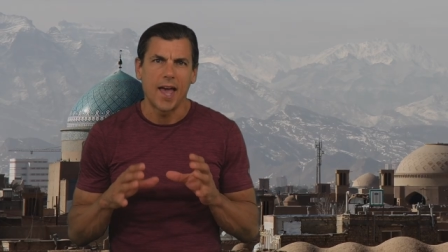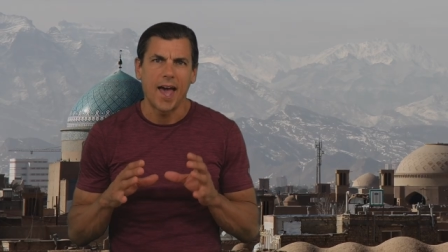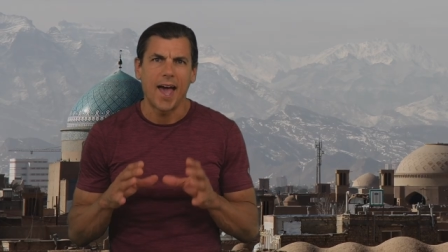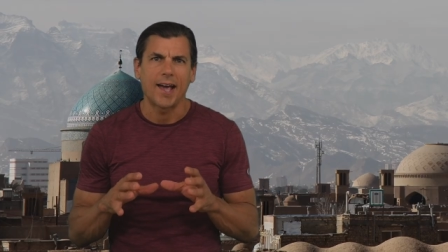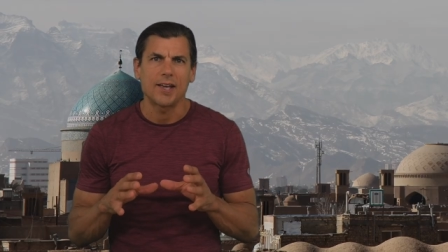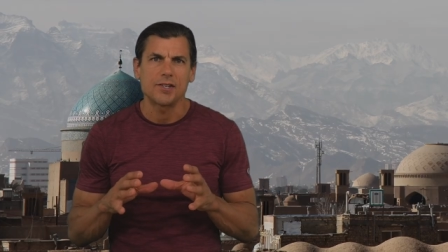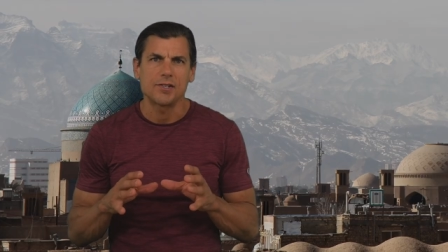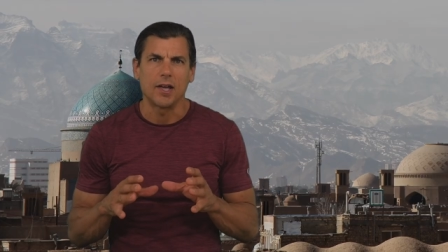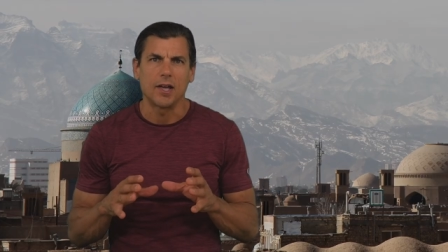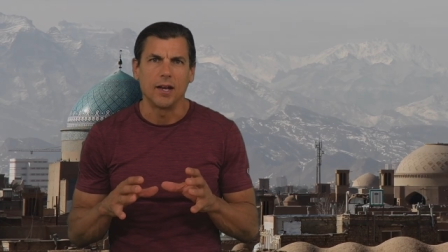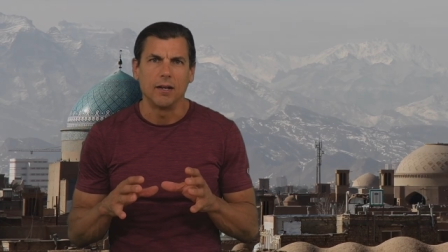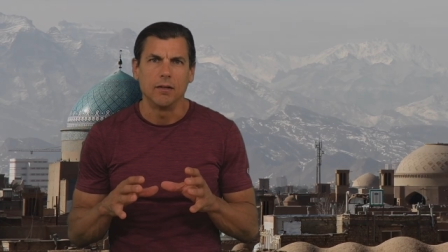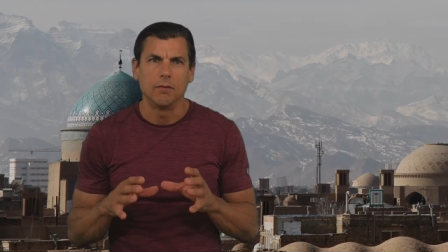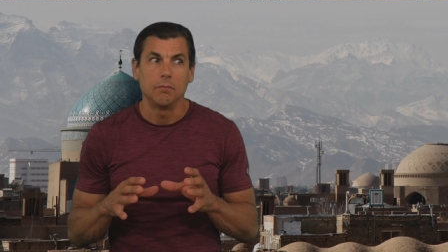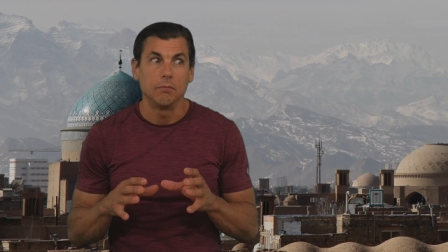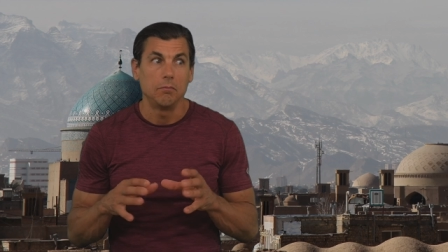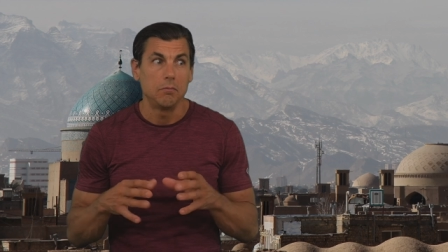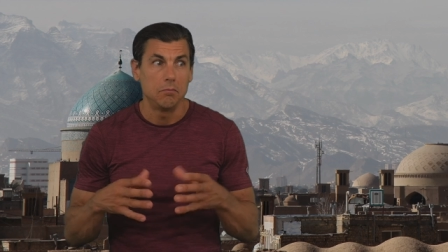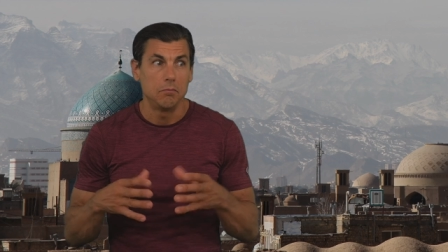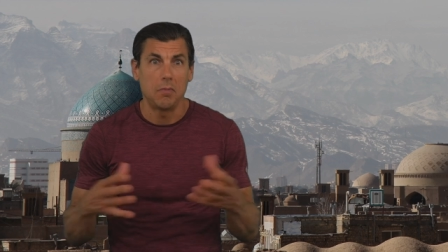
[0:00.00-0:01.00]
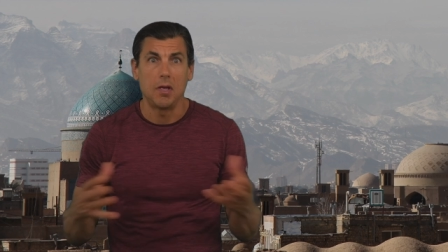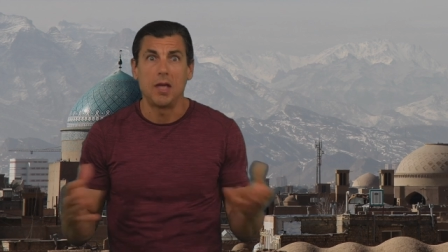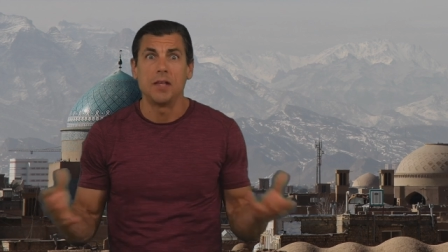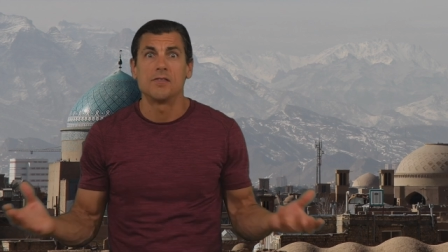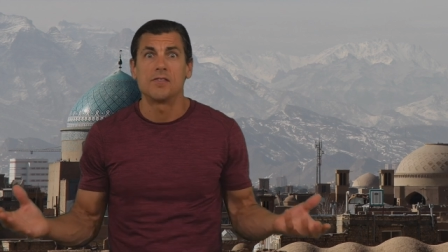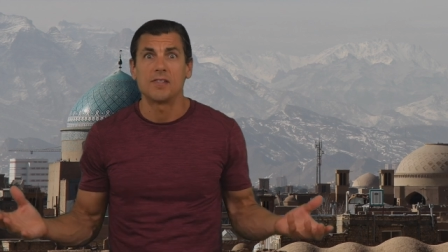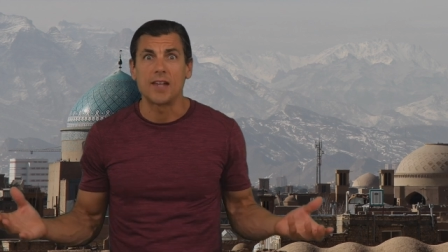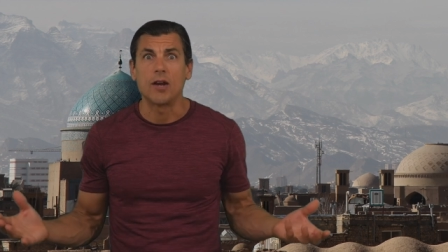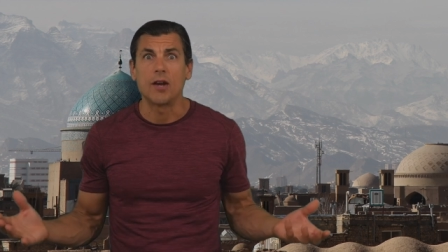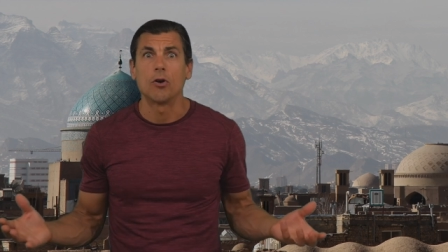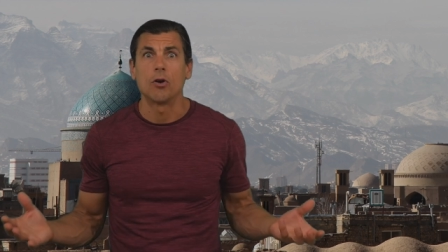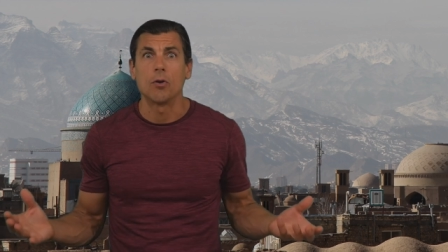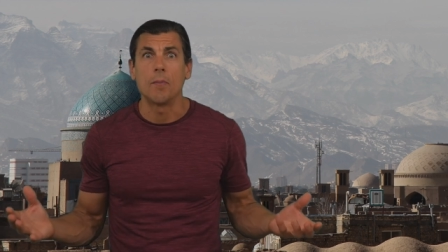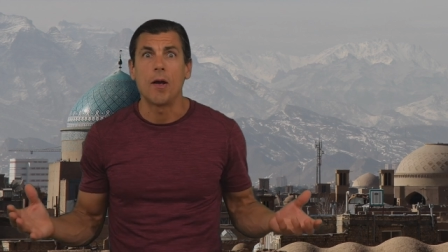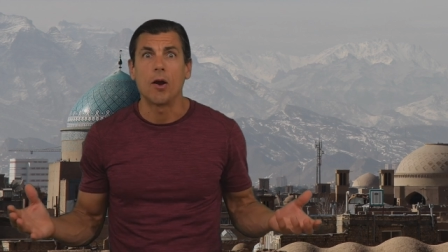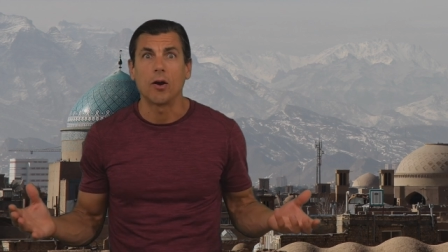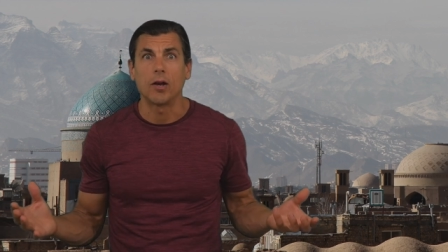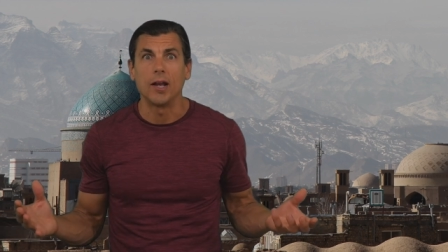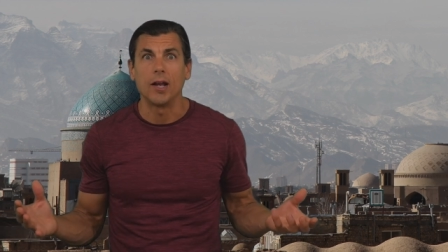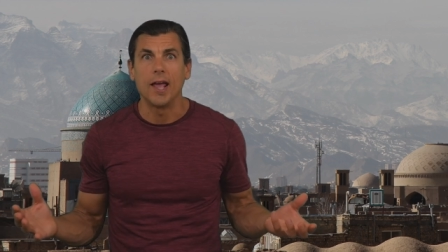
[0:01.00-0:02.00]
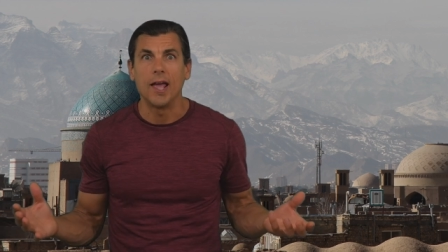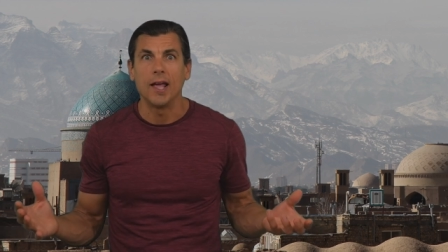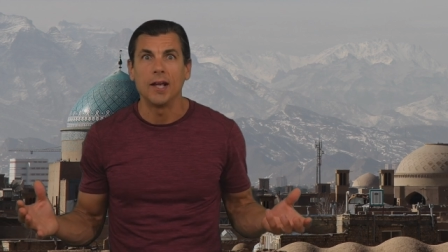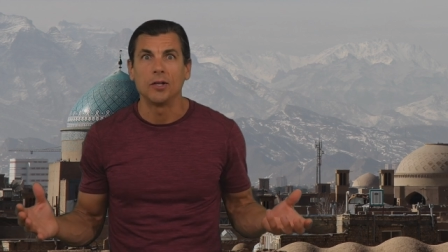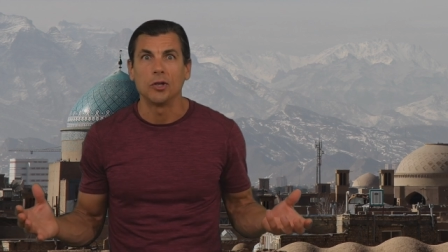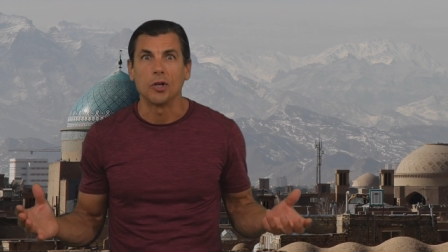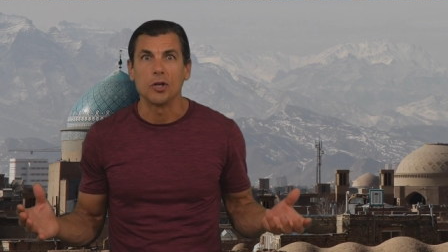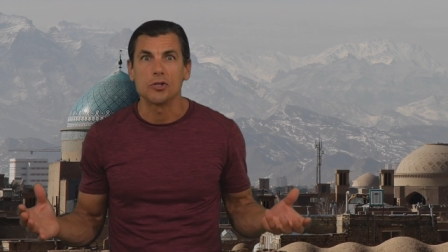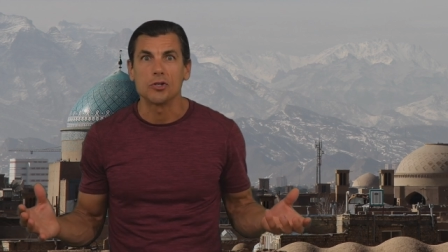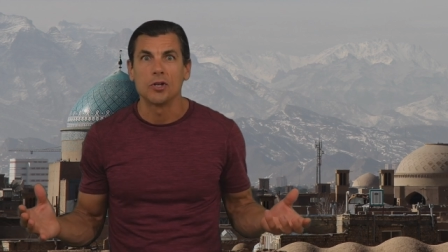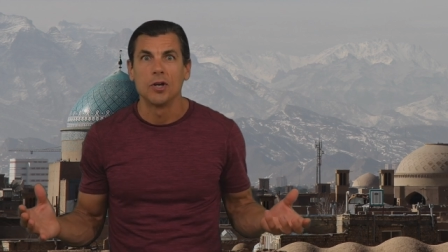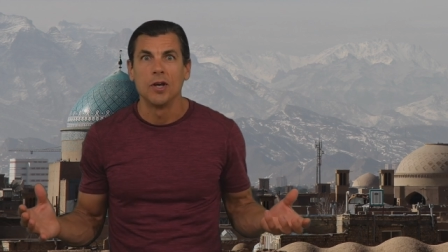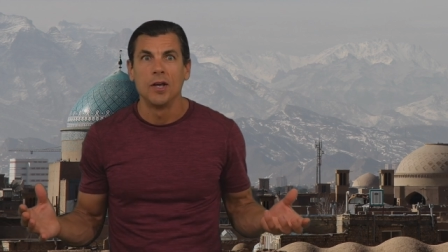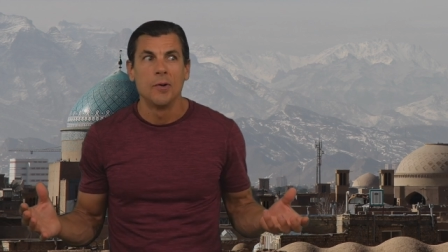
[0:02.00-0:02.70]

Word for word: accent in standard American English,